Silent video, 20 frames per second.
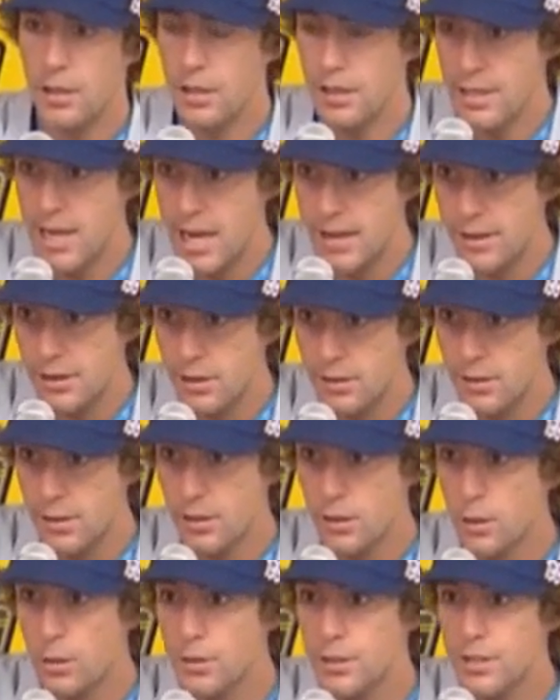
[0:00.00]
Yeah, the
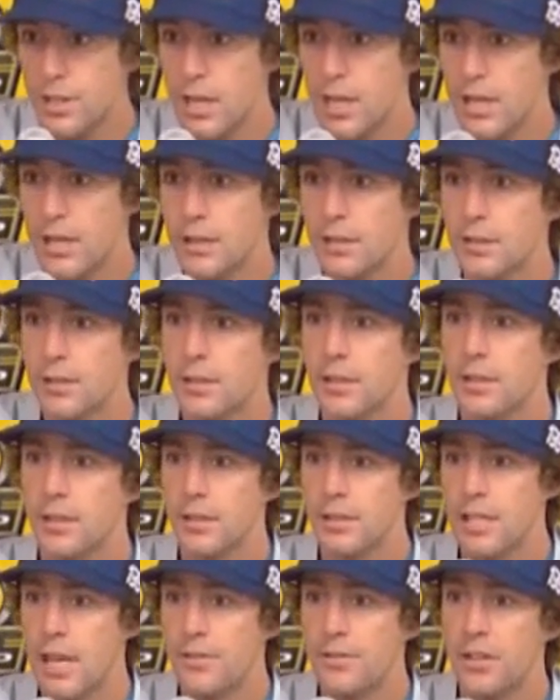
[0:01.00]
goal's
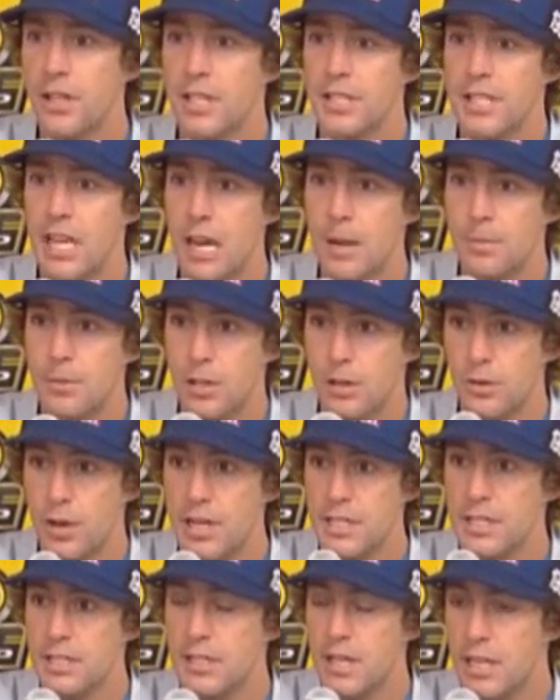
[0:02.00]
definitely the same, to
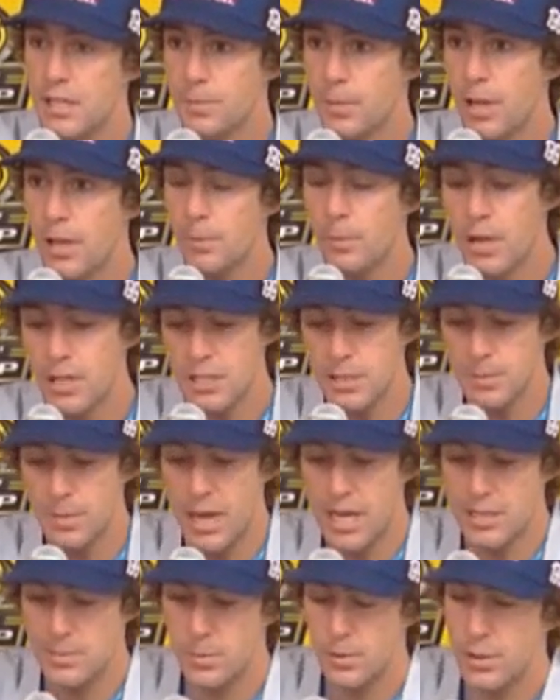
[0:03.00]
race as much as
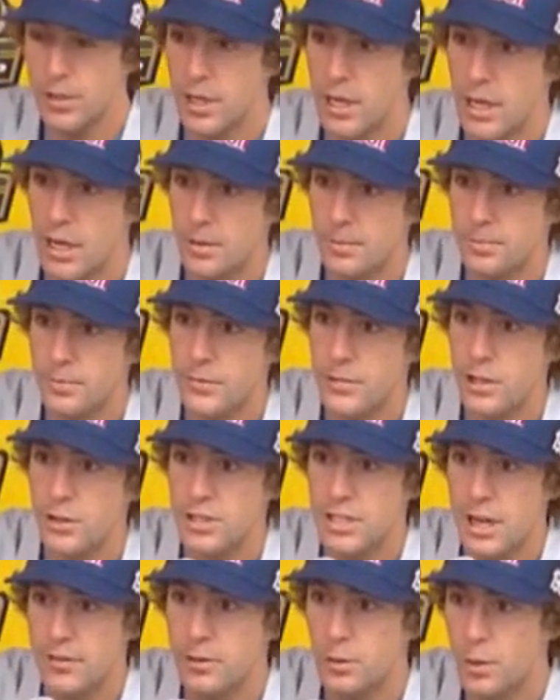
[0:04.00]
possible. You
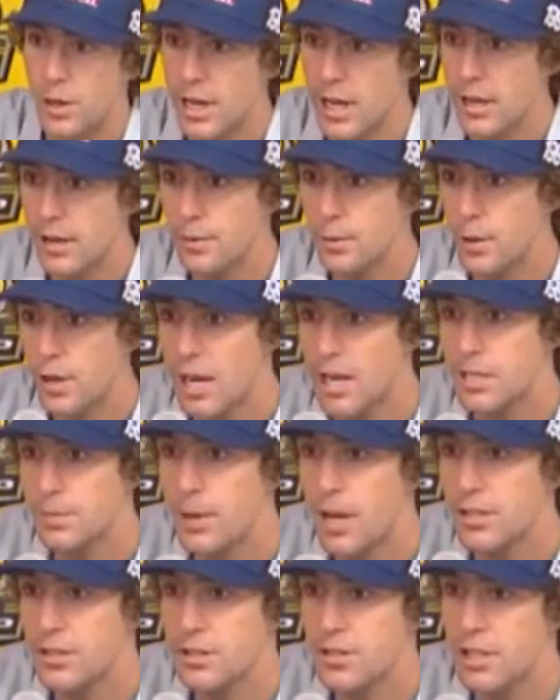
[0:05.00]
just have to work out
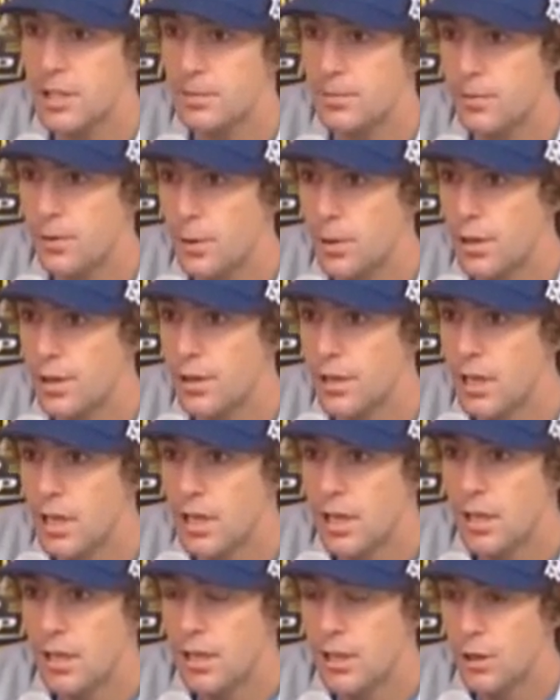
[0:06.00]
sponsorship for,
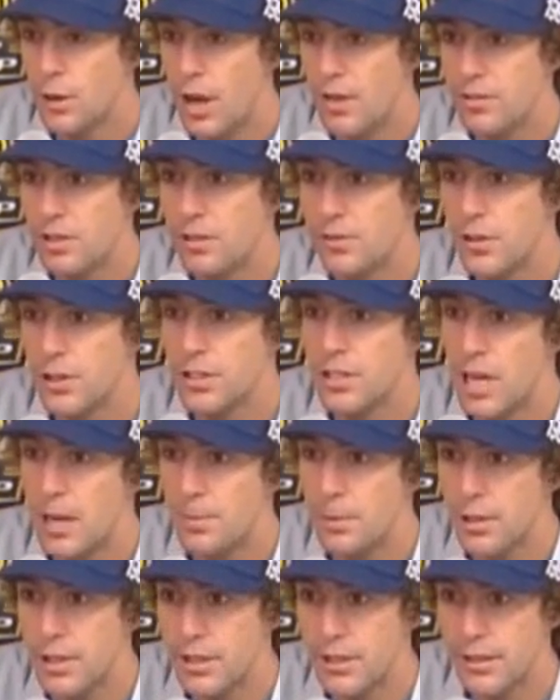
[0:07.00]
you know, after the first
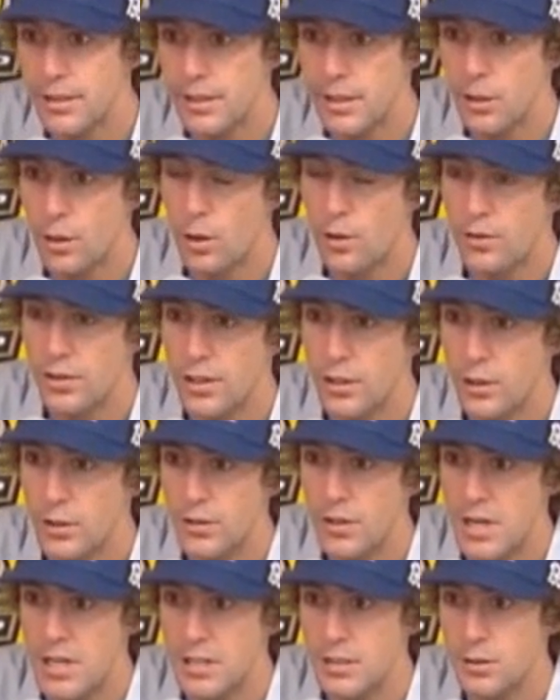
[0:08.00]
couple, and you know, hopefully
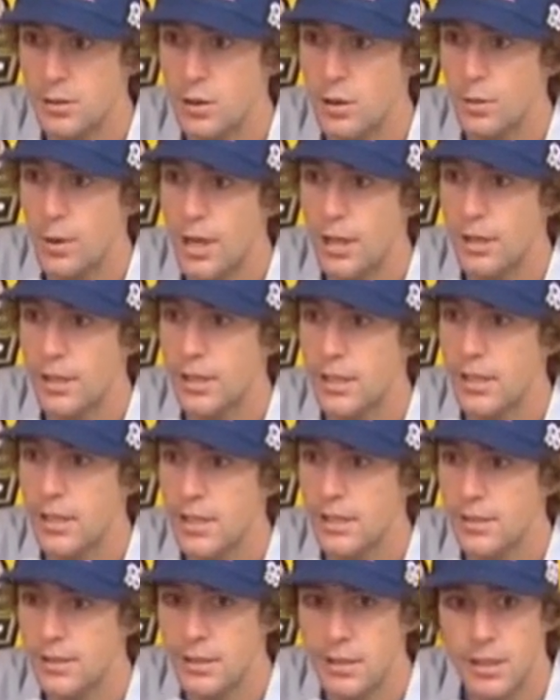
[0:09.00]
those races will go well, and
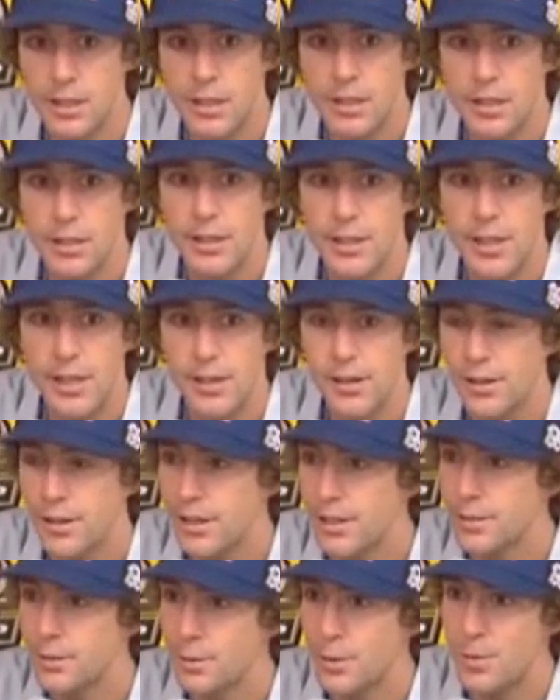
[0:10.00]

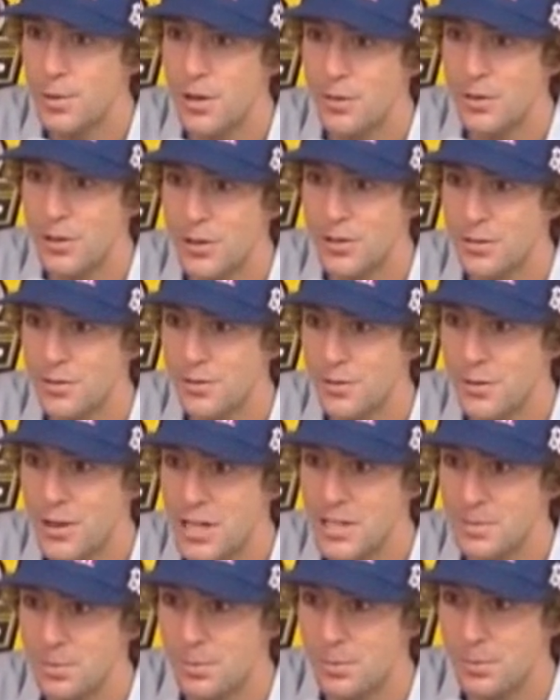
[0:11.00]
we'll be able to
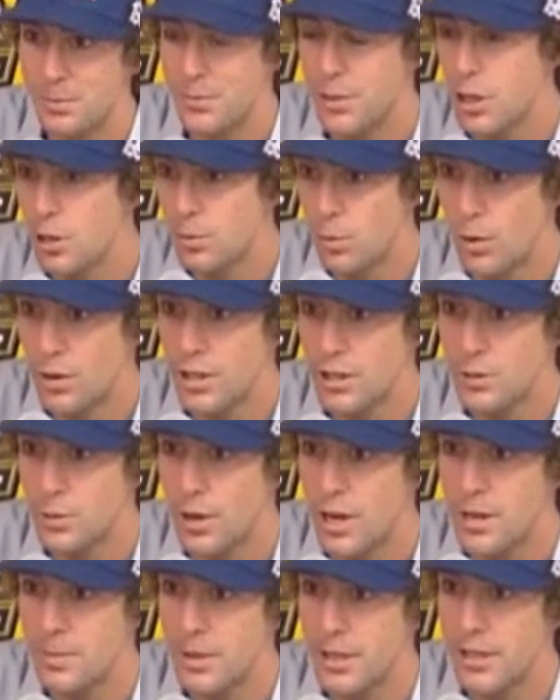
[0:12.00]
race, you know, more than
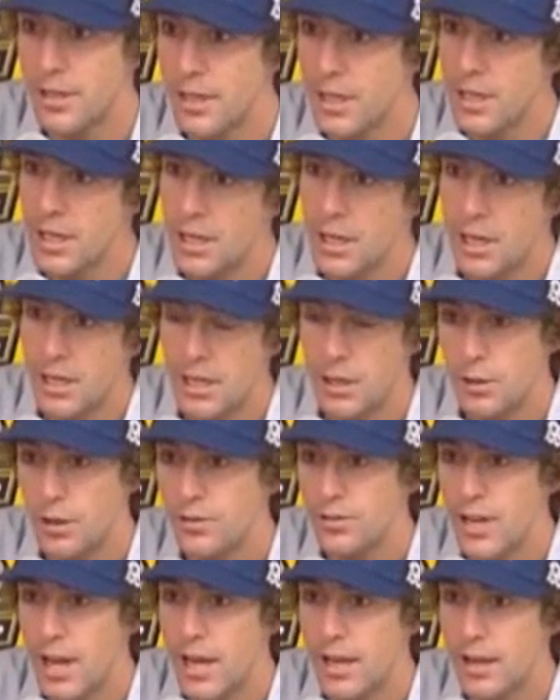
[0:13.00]
20. But you know,
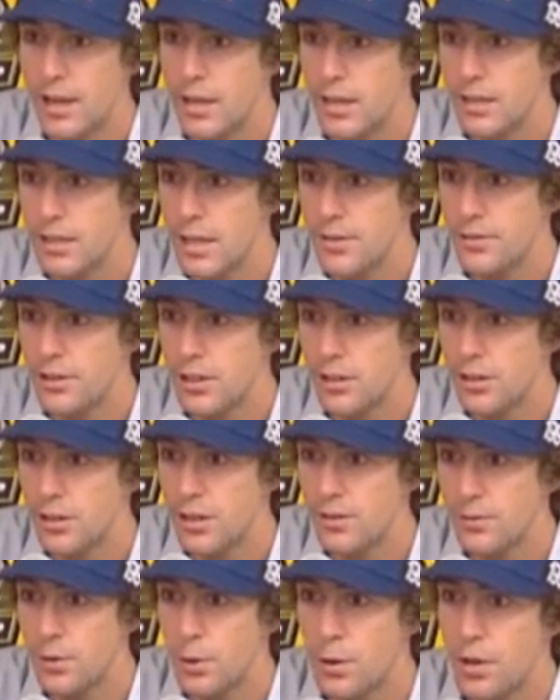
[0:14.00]
if not, definitely
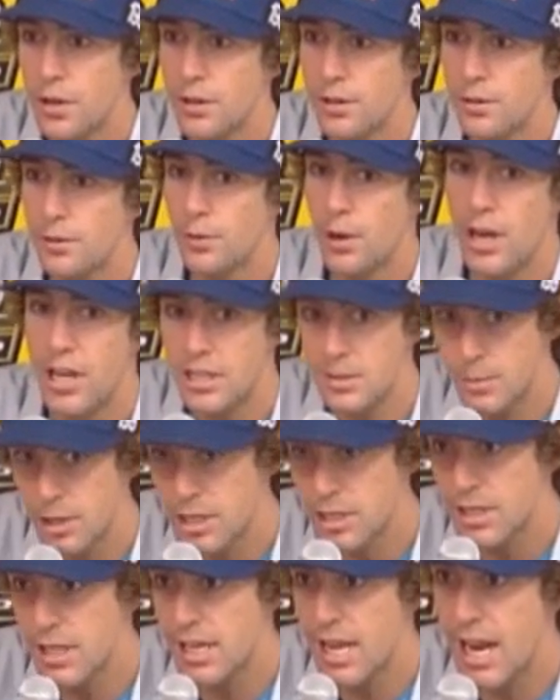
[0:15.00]
looking forward to running as
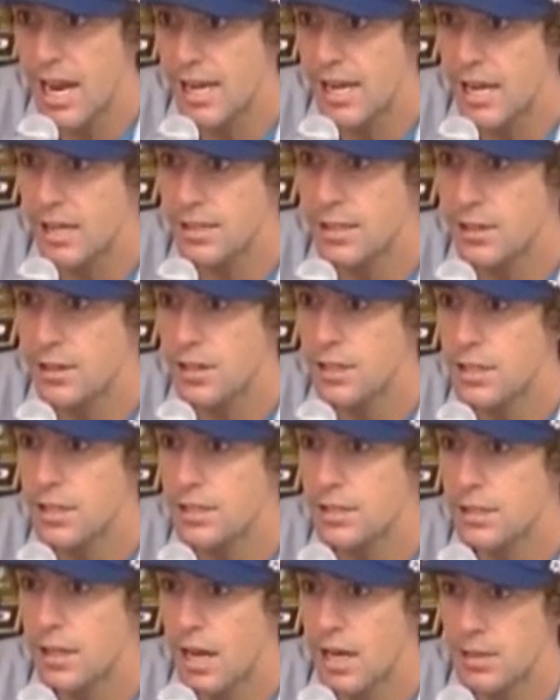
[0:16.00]
much of the K&N
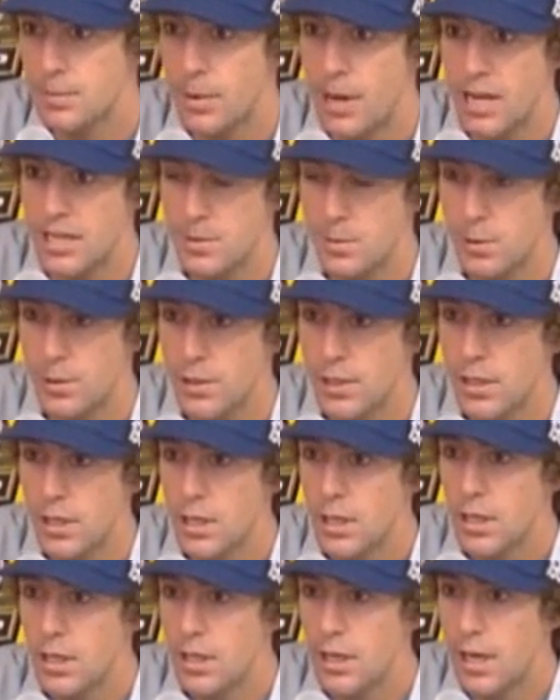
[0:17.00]
series as possible.
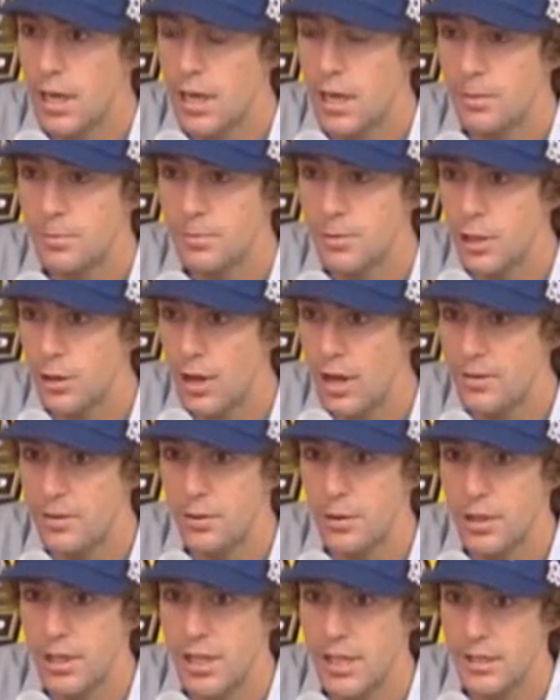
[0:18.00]
You know, haven't
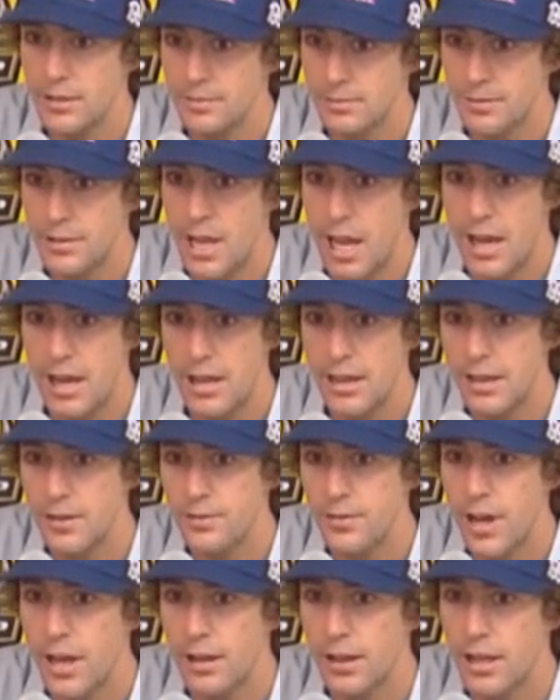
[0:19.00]
really had anything
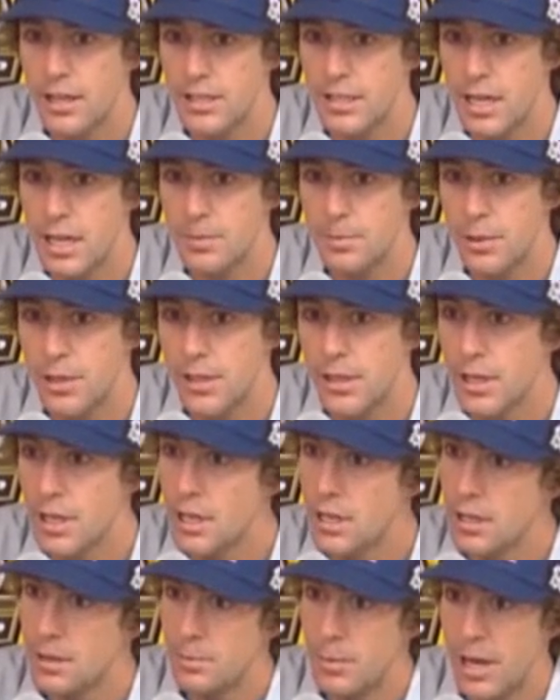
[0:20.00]
finalized yet, but
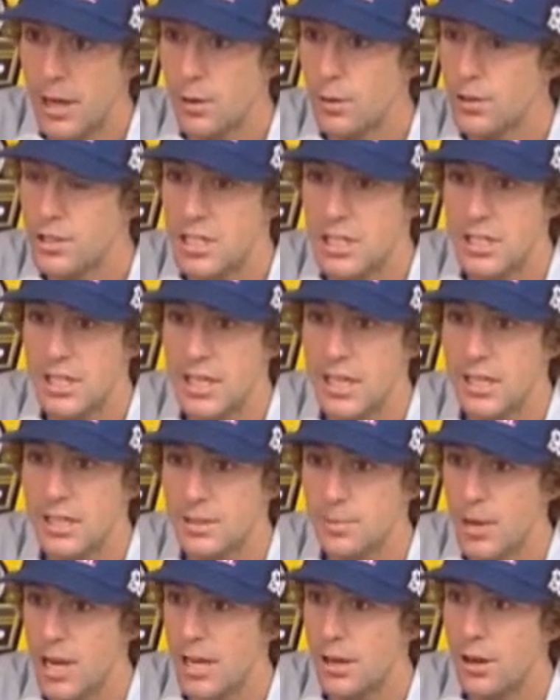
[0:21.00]
my goal is just to get in
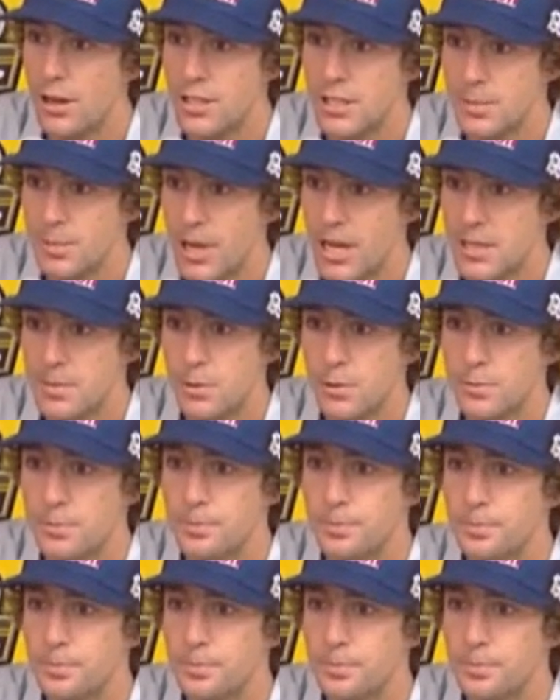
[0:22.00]
as many cars as possible.